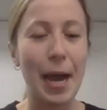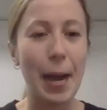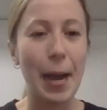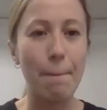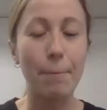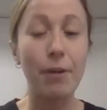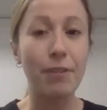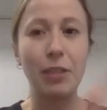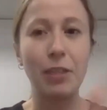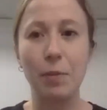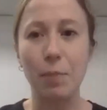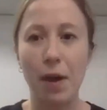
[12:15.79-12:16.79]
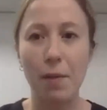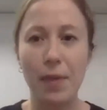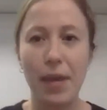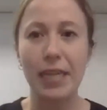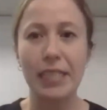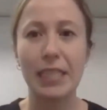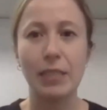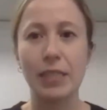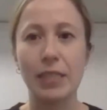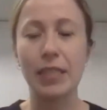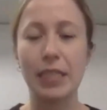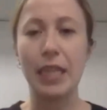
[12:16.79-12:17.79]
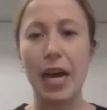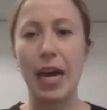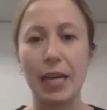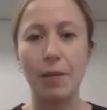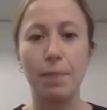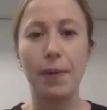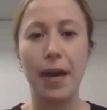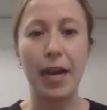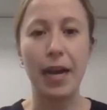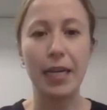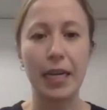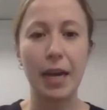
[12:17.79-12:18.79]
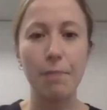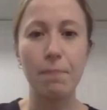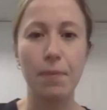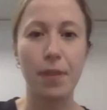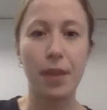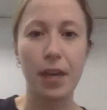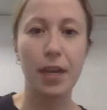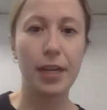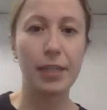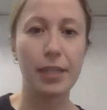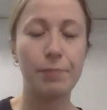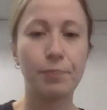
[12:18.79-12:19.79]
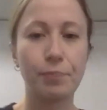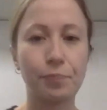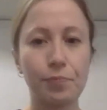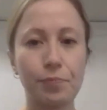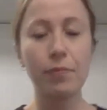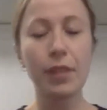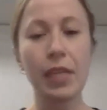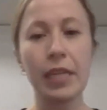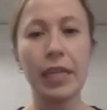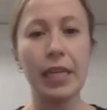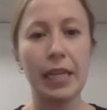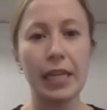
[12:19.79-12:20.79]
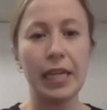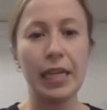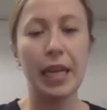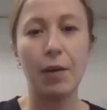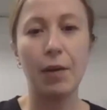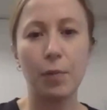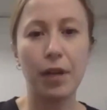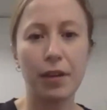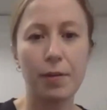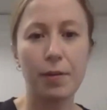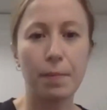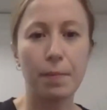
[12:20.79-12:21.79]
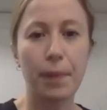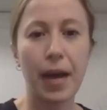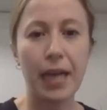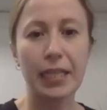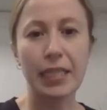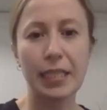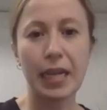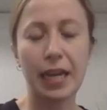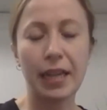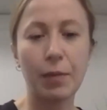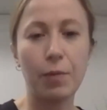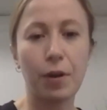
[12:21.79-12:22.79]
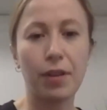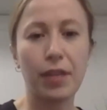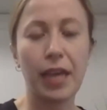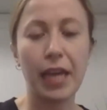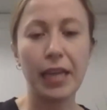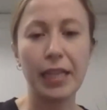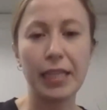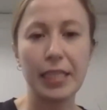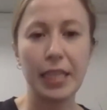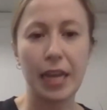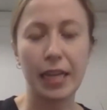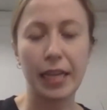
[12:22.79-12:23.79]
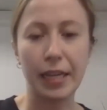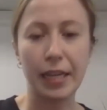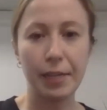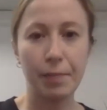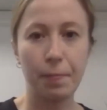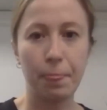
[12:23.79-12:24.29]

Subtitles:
Perfect. You can pop that slide back up there. And we are past, I think we're on the 8th slide there.